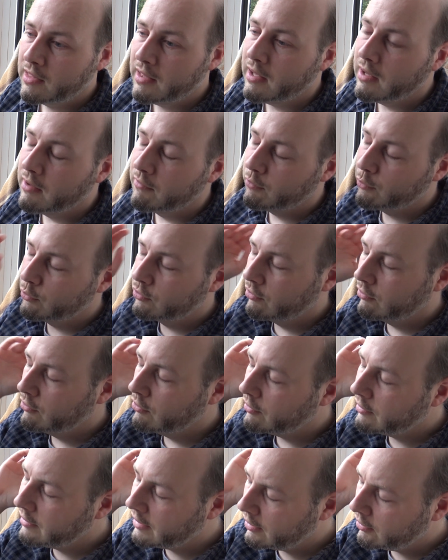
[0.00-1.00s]
I've also
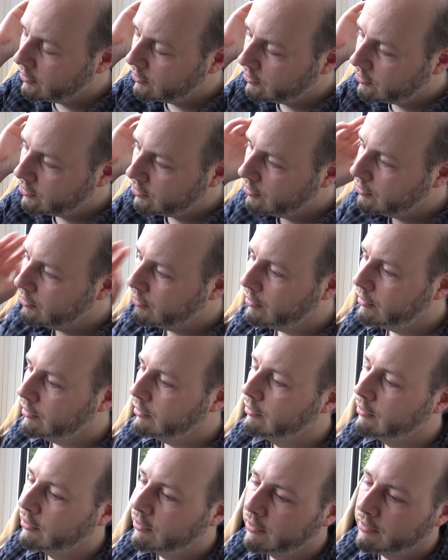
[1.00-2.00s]
got to get on to
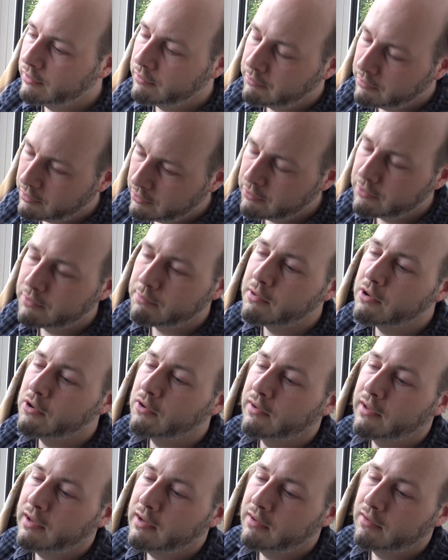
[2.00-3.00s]
look at the road
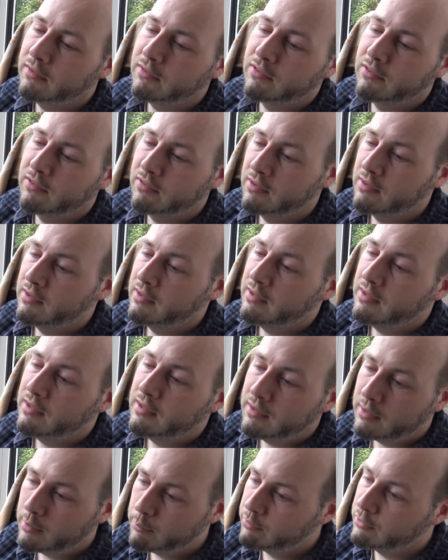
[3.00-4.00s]
markings
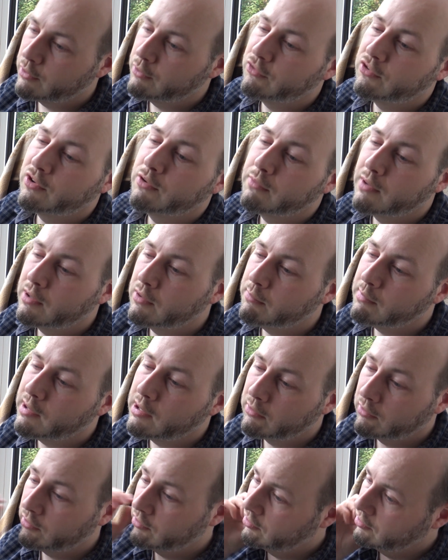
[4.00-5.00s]
approaching
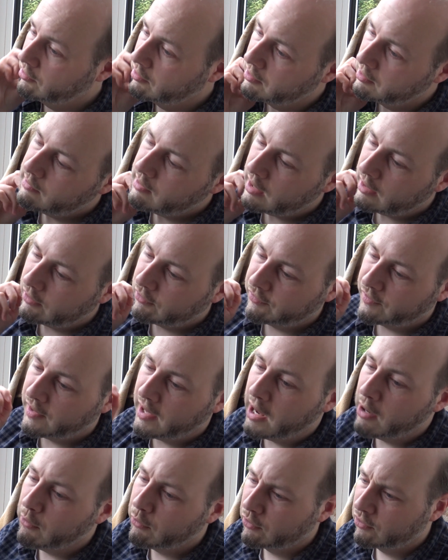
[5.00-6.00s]
roundabouts. As for
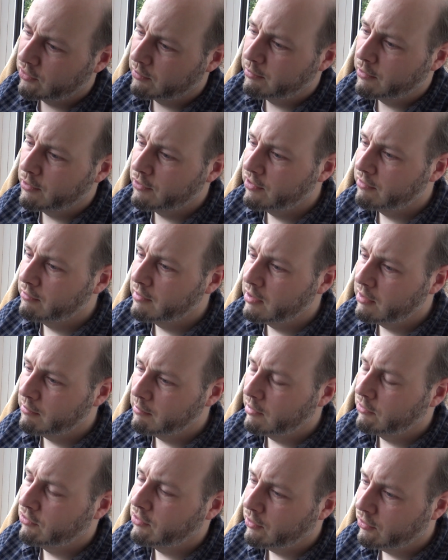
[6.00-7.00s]
how I was approaching
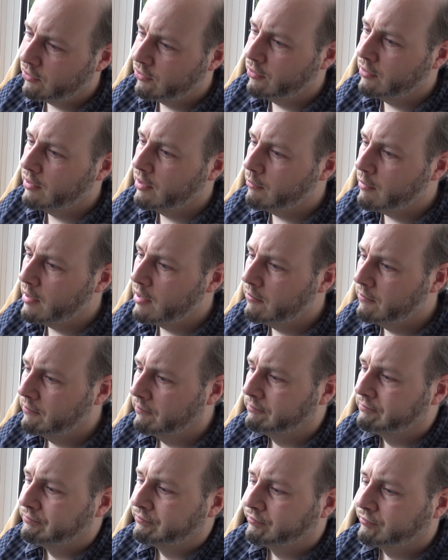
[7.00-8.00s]
roundabouts, I was doing it well.
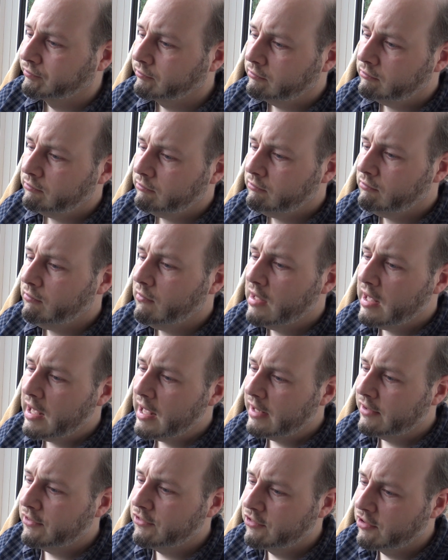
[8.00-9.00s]

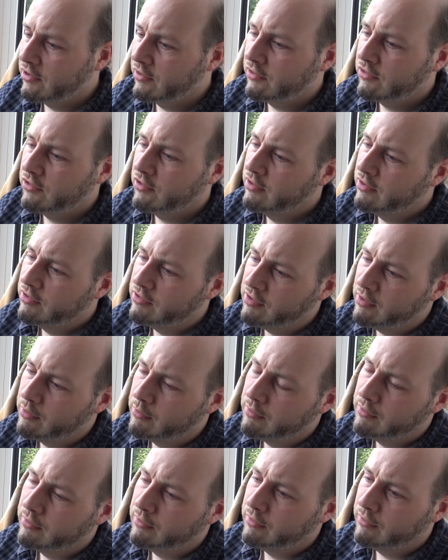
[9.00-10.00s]
At junctions,
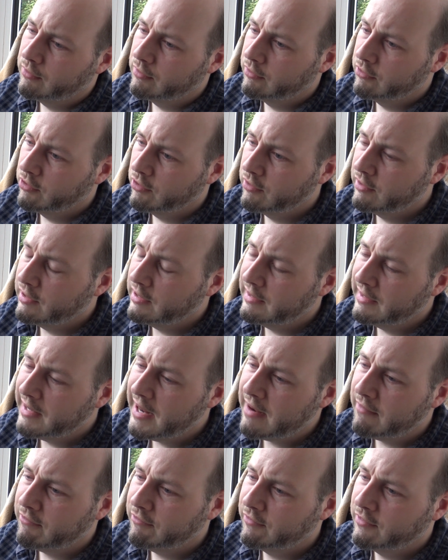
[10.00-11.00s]
turning
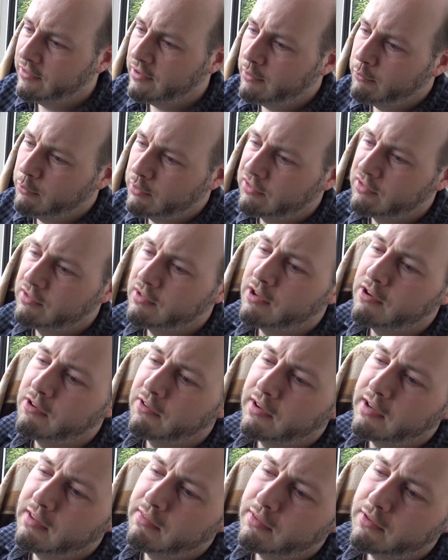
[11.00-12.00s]
left, I wasn't
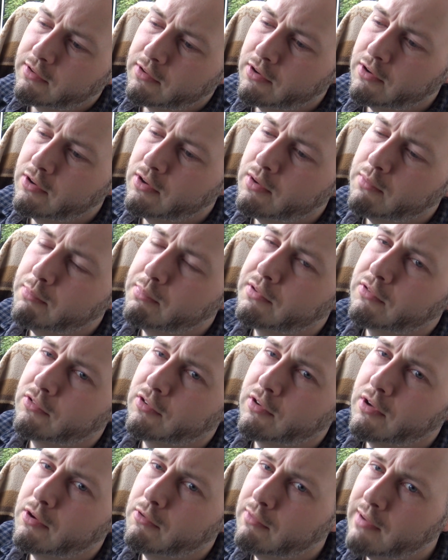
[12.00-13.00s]
hugging the curb
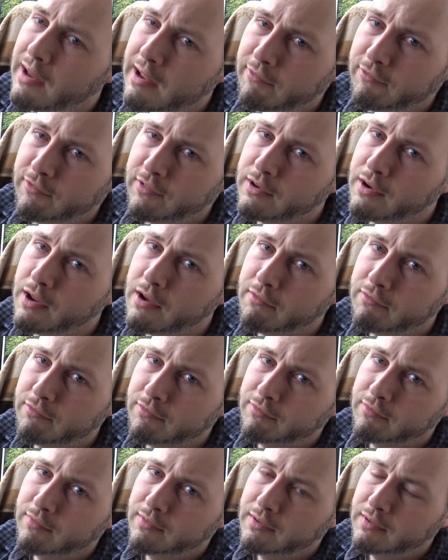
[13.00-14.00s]
to go left
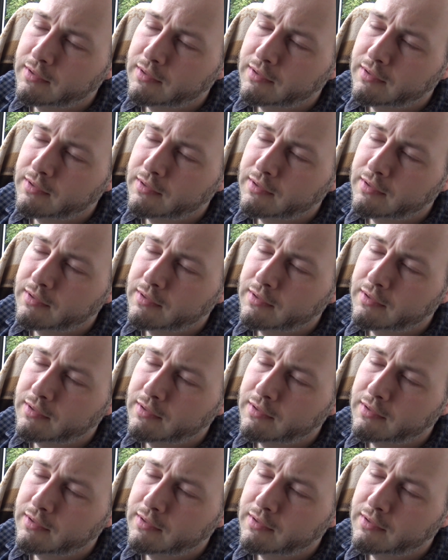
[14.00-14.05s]
enough.